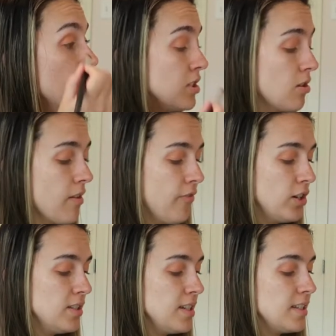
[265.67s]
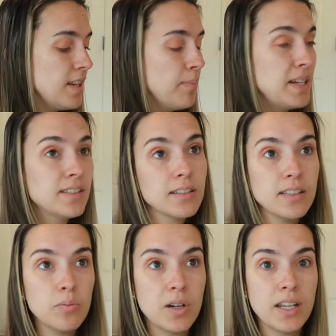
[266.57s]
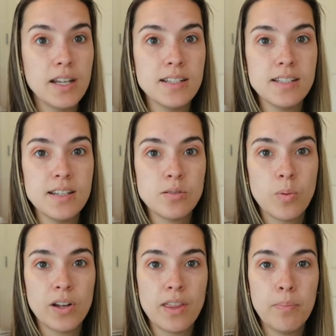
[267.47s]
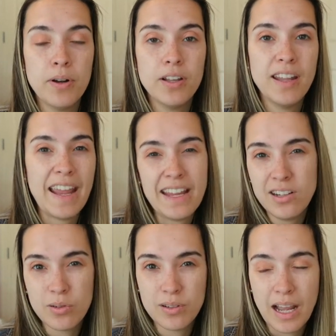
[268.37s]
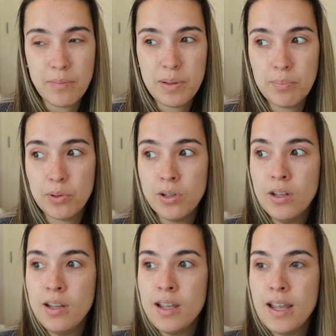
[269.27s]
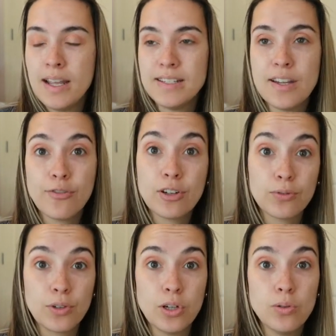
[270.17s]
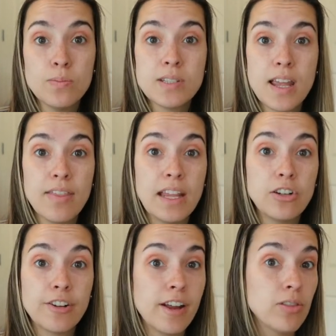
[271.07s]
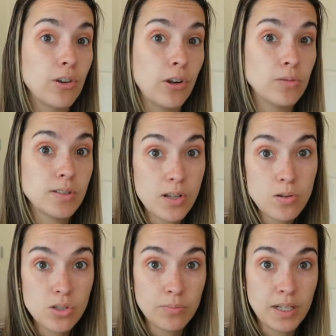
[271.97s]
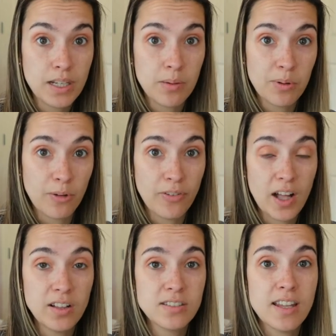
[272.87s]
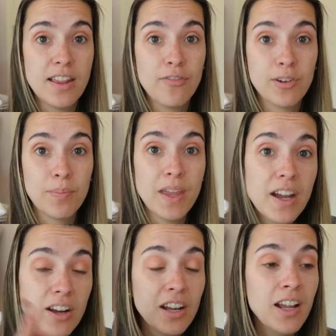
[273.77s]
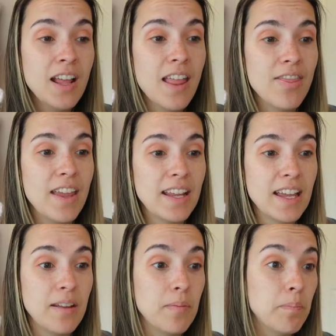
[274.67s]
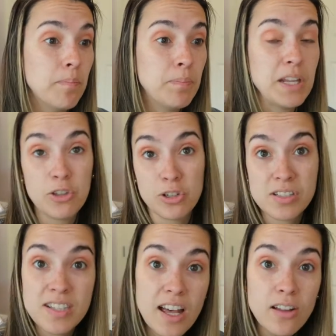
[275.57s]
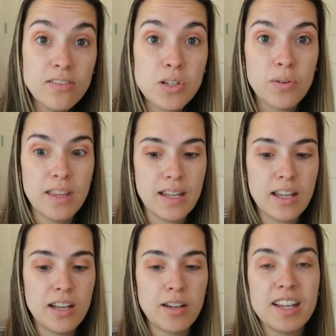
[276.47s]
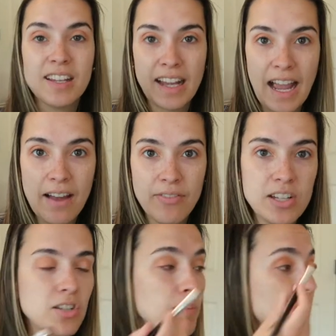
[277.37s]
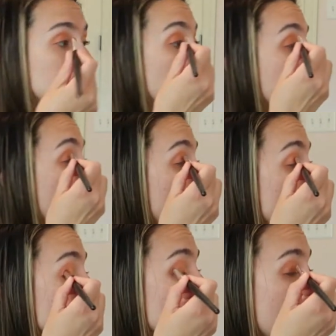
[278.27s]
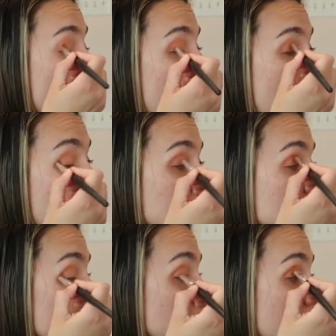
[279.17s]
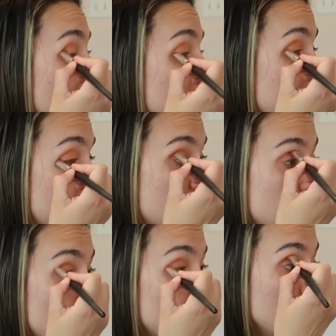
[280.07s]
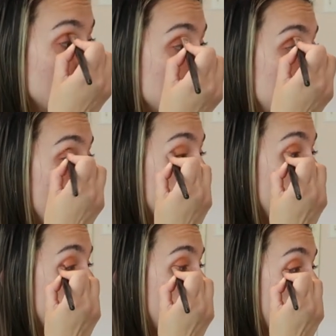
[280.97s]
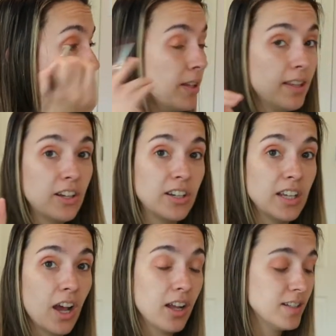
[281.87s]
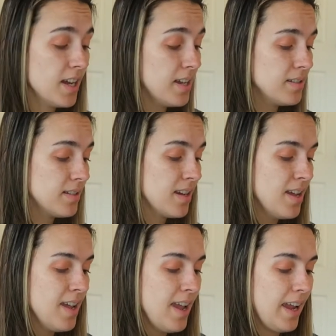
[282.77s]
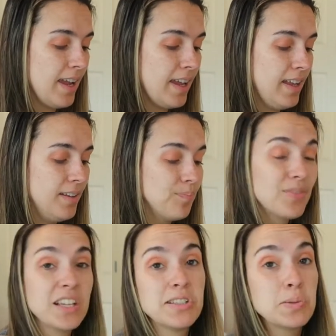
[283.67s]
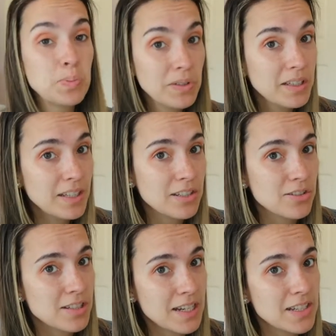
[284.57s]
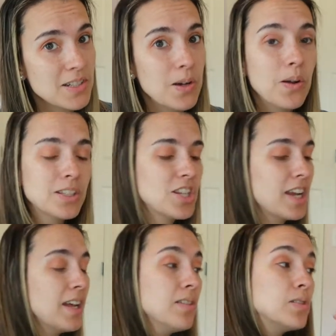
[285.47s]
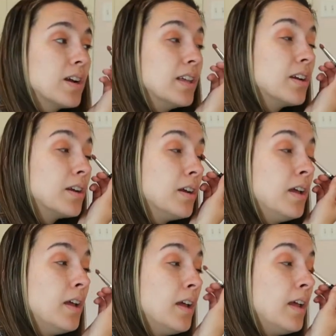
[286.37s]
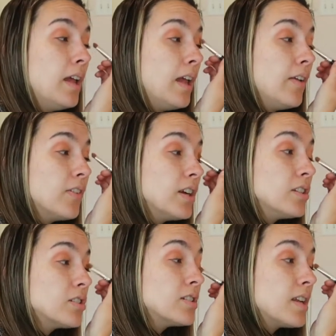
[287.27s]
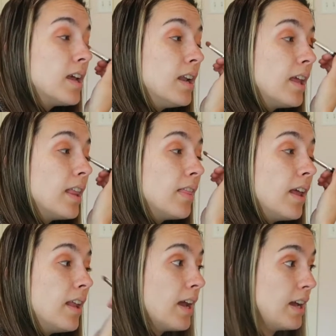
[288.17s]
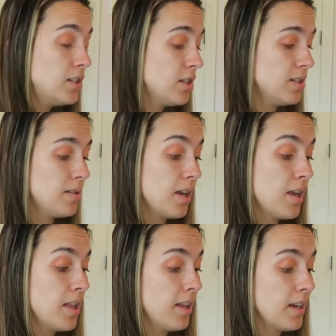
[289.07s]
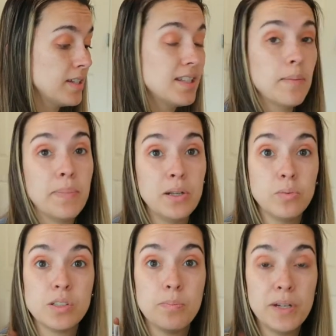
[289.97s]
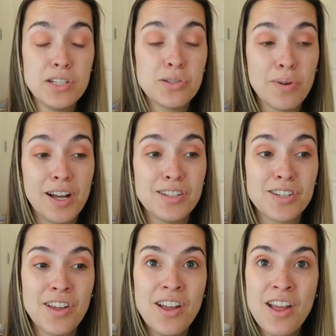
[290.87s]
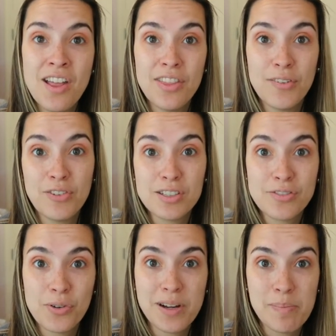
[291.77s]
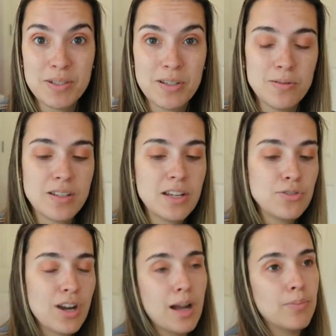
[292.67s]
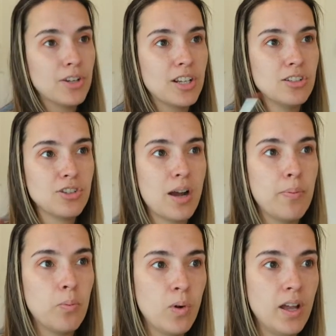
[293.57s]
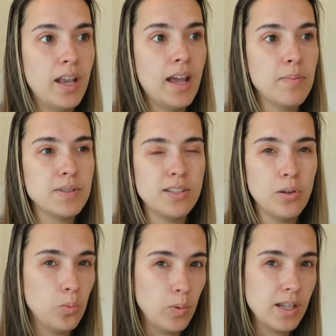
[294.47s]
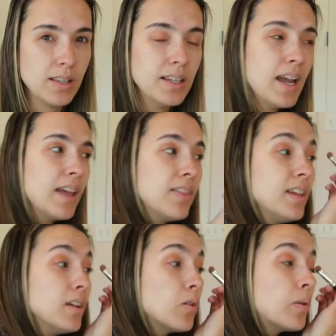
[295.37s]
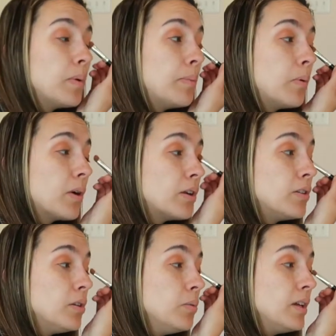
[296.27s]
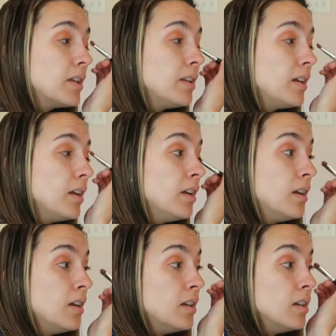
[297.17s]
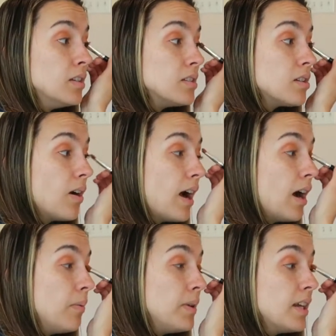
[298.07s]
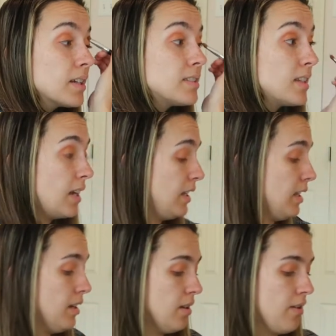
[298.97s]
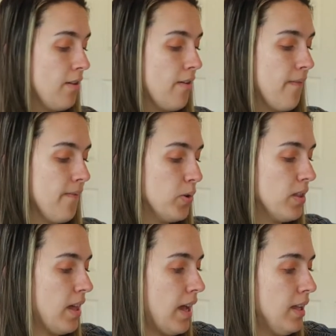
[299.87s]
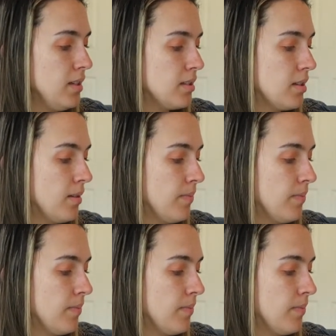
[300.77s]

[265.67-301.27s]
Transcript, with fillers: So the first season, basically what it is, is where they put eight or nine people in different rooms and they create their own social media profiles, and from there they can be themselves or they can catfish and be somebody else, and basically it's a social experiment popularity contest, and it's really interesting. So check out the trailer if you're interested. And then I just, like I said, binge watched the first four episodes they dropped. They're going to drop one episode weekly, I think, or maybe one or two weekly, so I'll be excited for that.